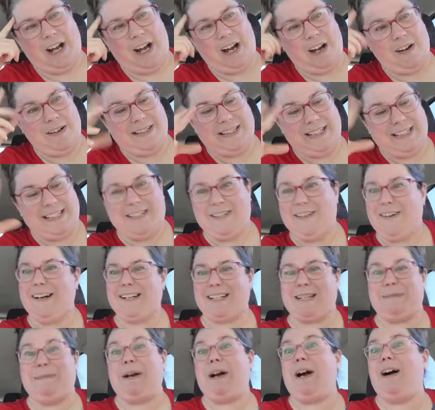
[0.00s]
"Oh, is this
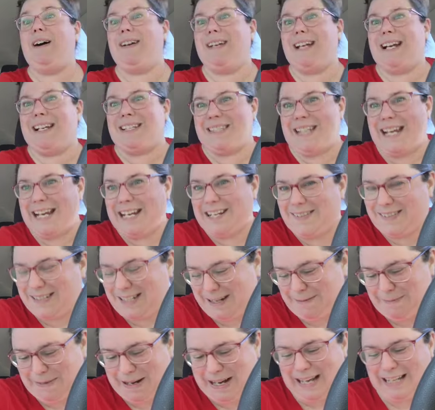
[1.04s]
yours?" I'm like, "Oh yes, thank you
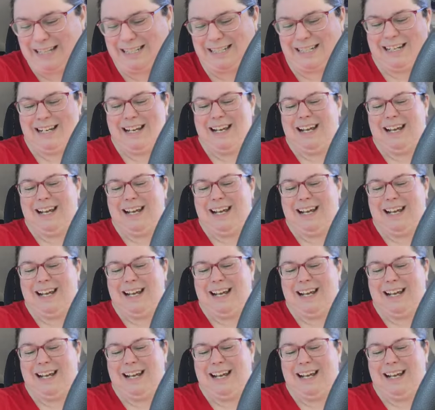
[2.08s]
so much."